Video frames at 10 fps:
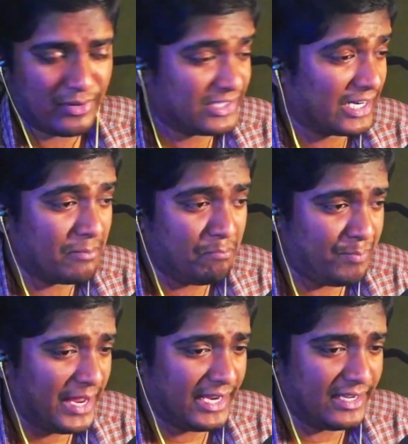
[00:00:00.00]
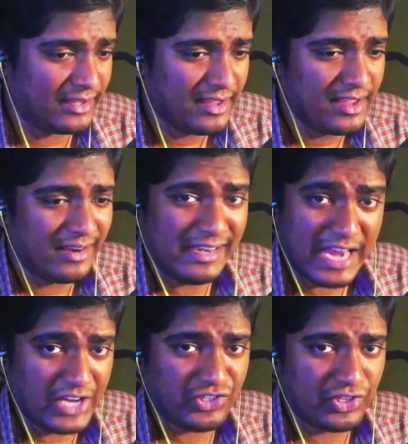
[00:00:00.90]
It's like a big
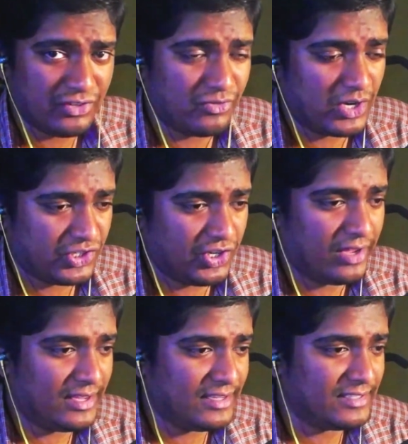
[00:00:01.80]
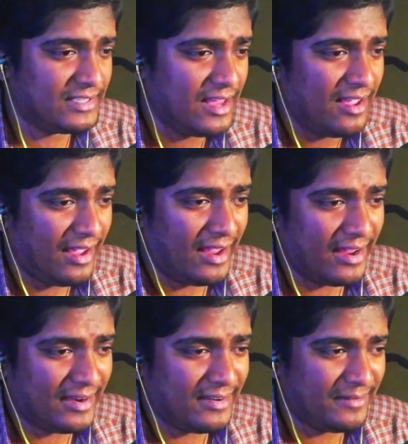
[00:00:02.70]
nation, Russia is,
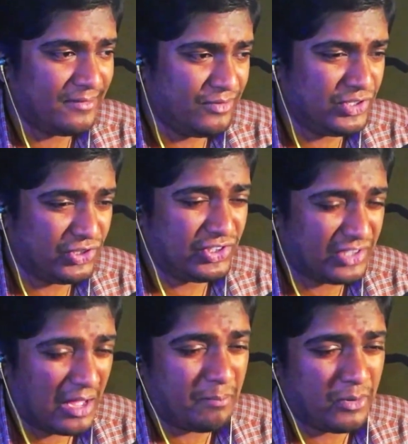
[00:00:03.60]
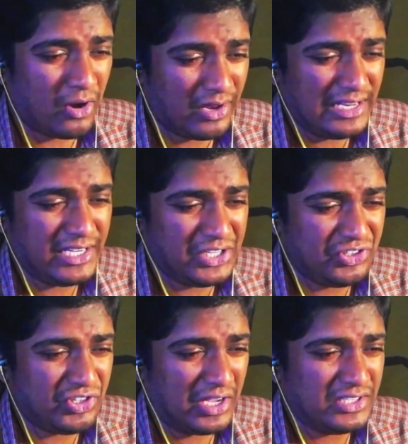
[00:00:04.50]
and we should stop calling
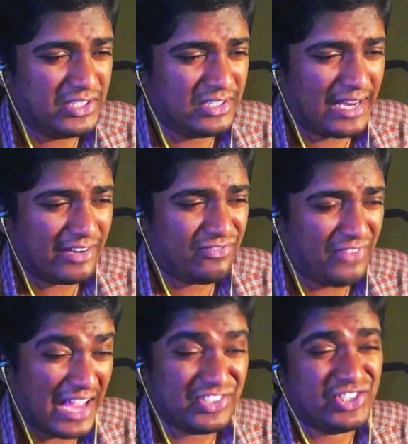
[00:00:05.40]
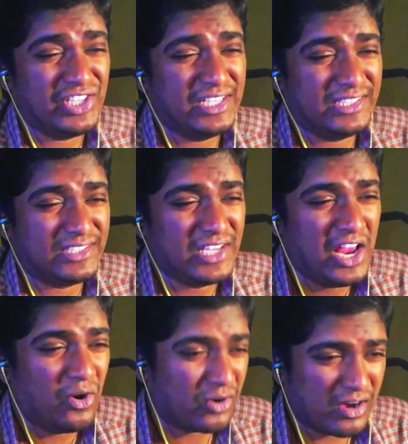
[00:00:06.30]
each other like fascist
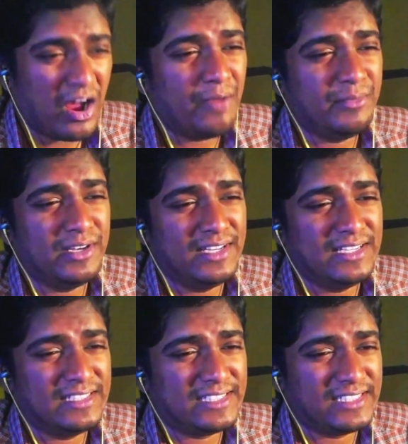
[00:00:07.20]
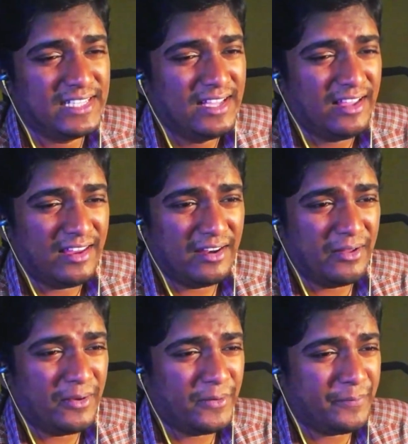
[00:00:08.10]
or communist. You
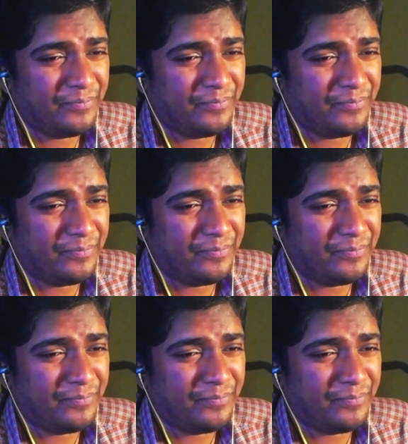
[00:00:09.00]
know